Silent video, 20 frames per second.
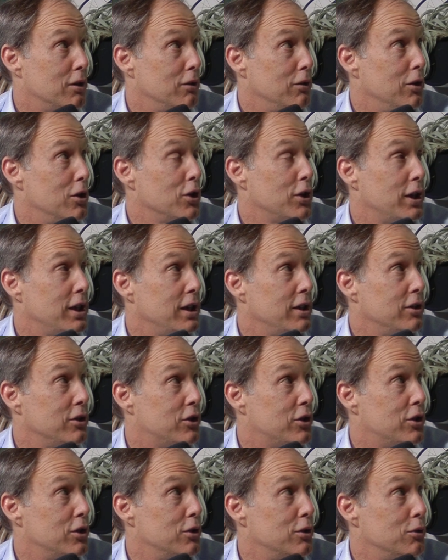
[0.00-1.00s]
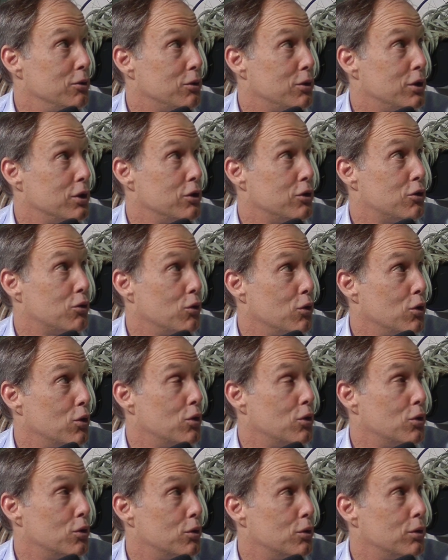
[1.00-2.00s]
looking to
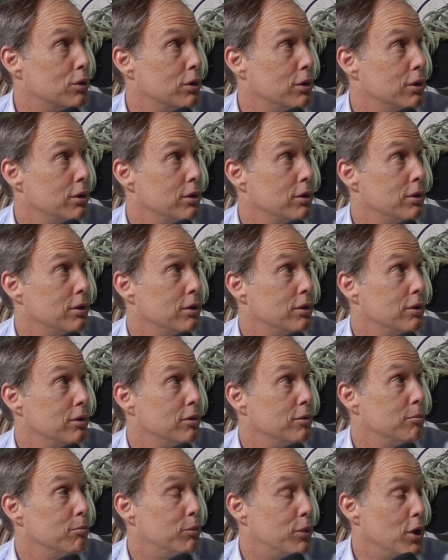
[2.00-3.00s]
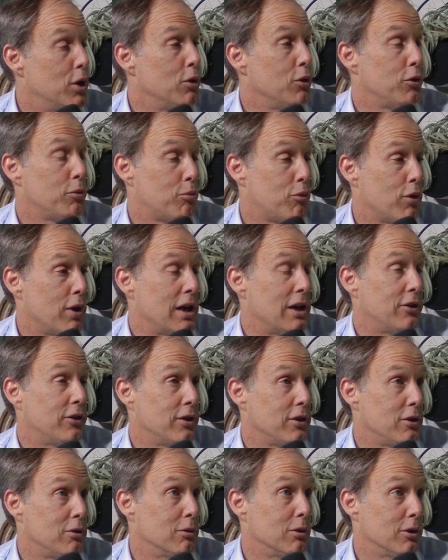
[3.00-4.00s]
control both price
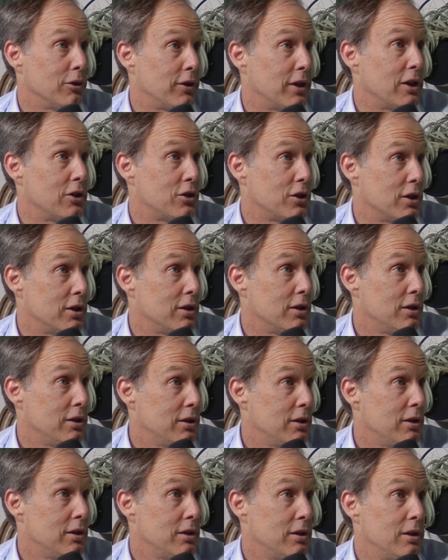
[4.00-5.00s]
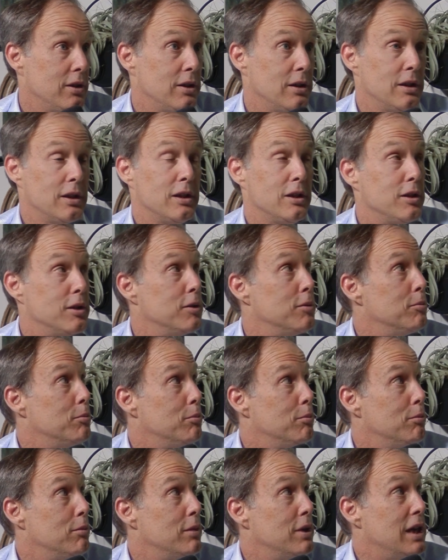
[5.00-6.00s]
and utilization.
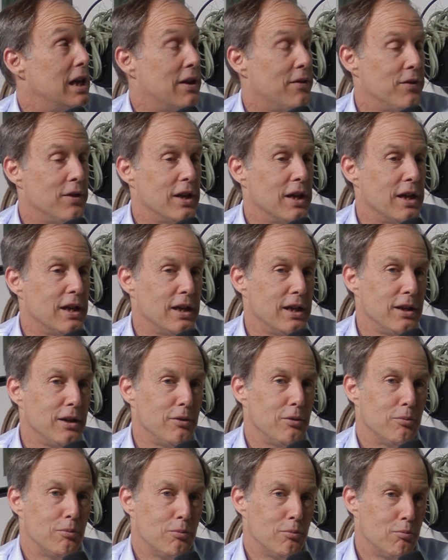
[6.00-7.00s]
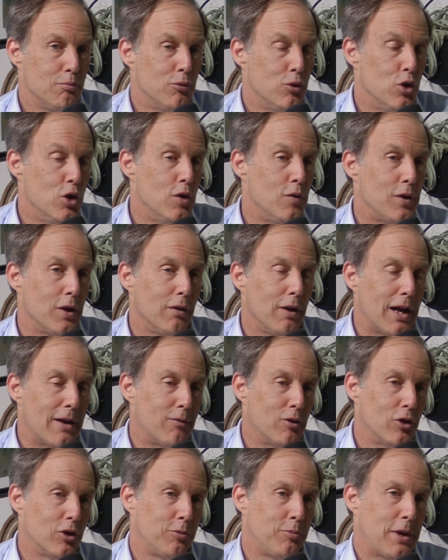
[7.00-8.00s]
And they move the
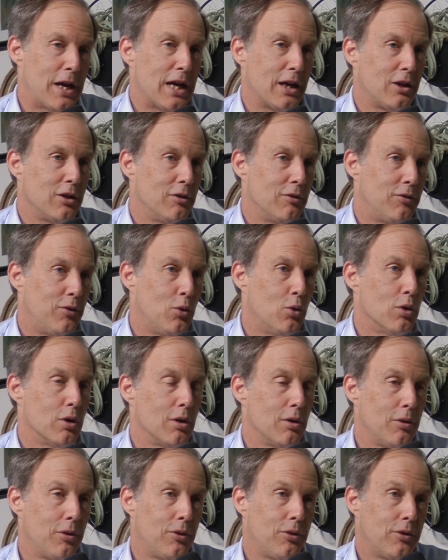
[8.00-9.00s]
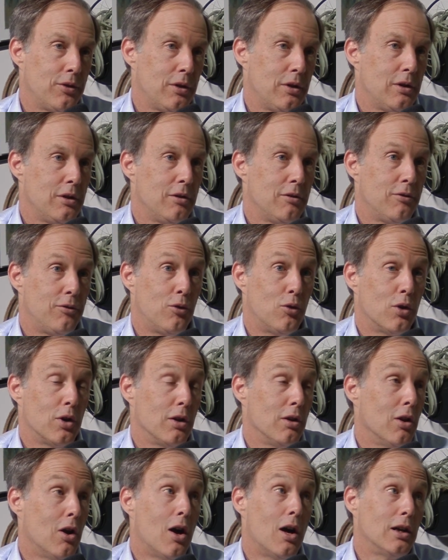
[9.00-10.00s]
levers back and forth for a
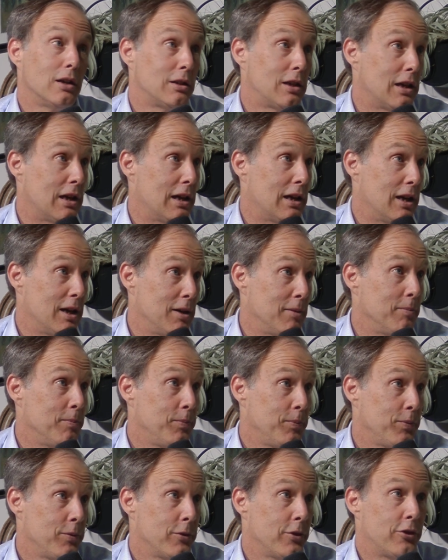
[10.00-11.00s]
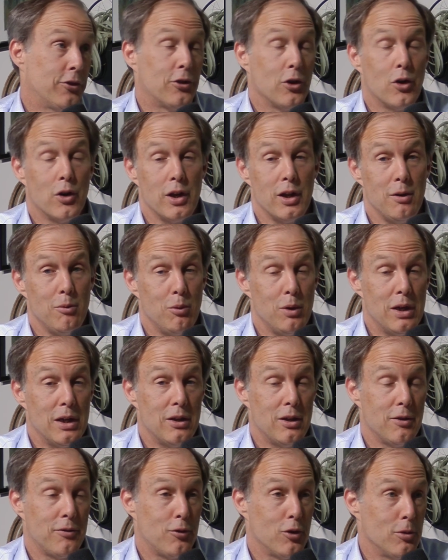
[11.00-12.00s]
long time, starting with
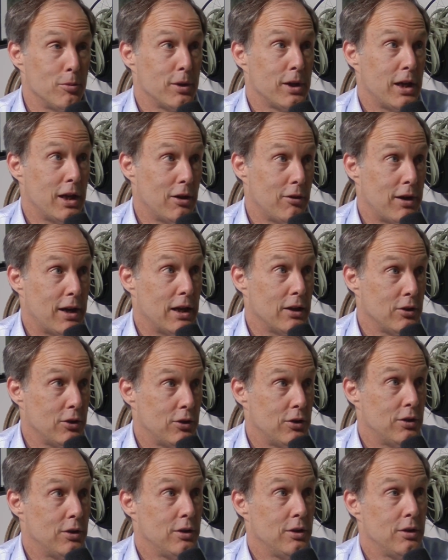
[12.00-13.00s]
the Affordable Care Act,